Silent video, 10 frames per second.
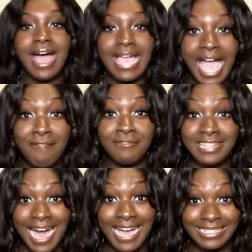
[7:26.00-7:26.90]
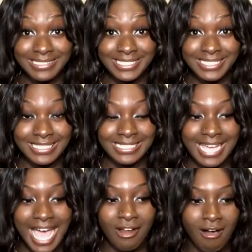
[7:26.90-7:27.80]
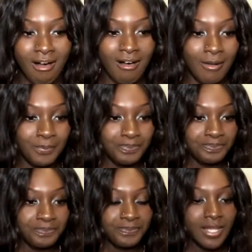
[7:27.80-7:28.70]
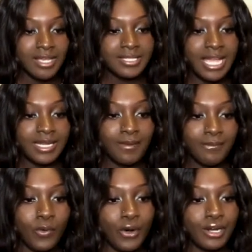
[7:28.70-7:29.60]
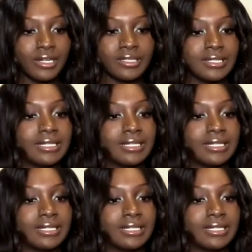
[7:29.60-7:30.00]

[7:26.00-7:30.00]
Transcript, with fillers: I have not at all signed up or